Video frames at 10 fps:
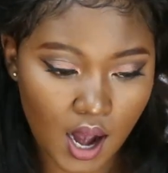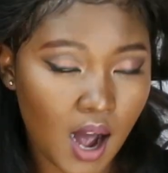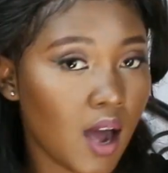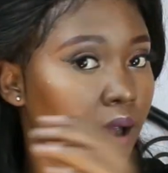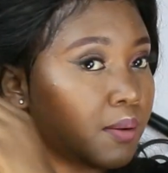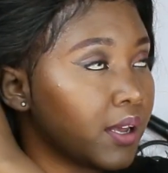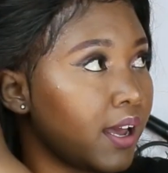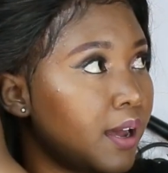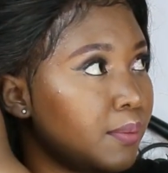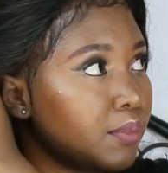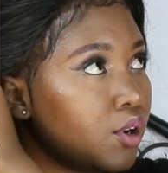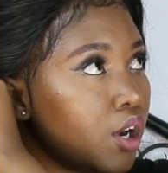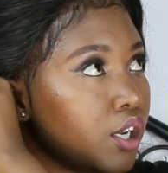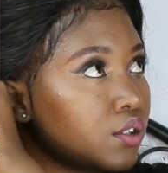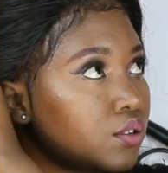I am
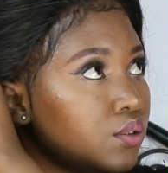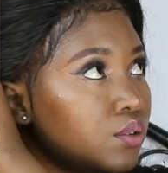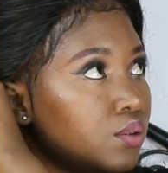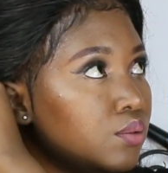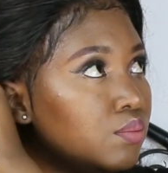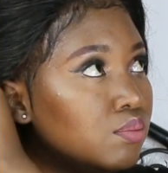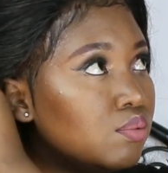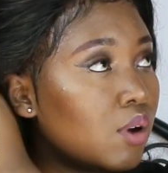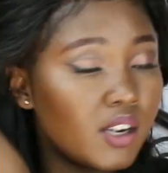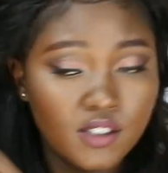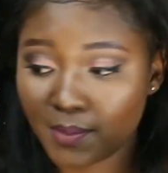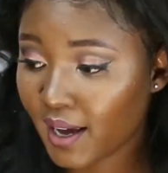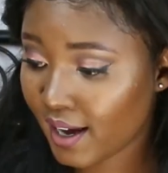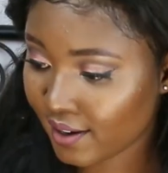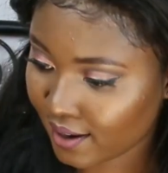going to brush my
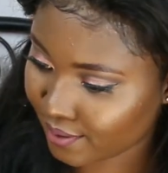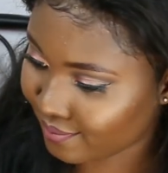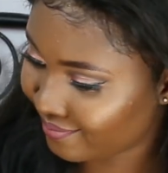hair now.